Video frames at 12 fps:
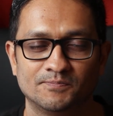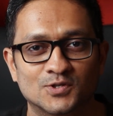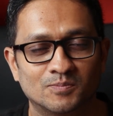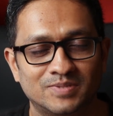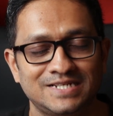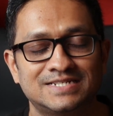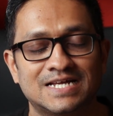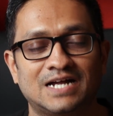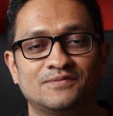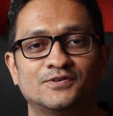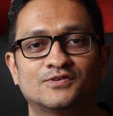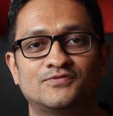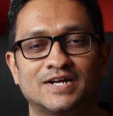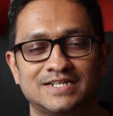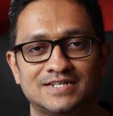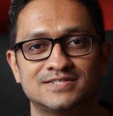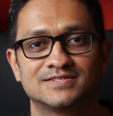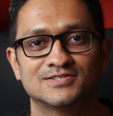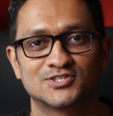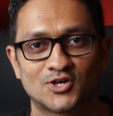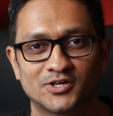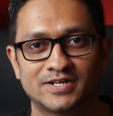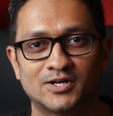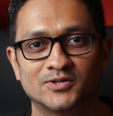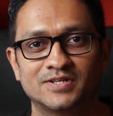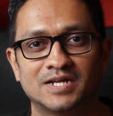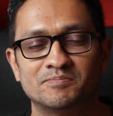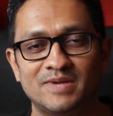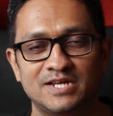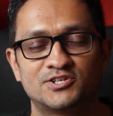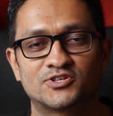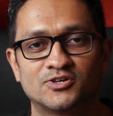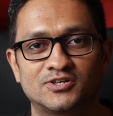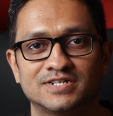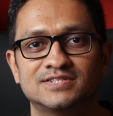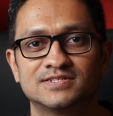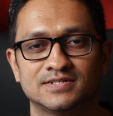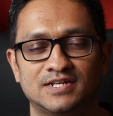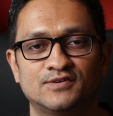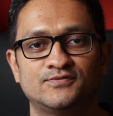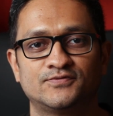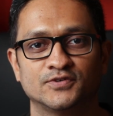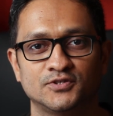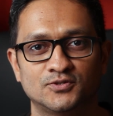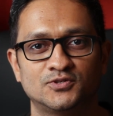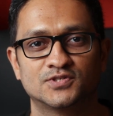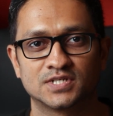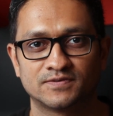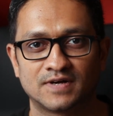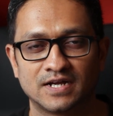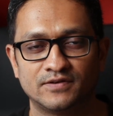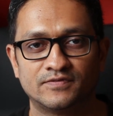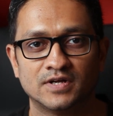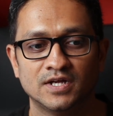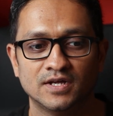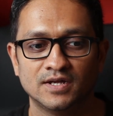So please have your finances sorted out, and make sure it's enough for you to survive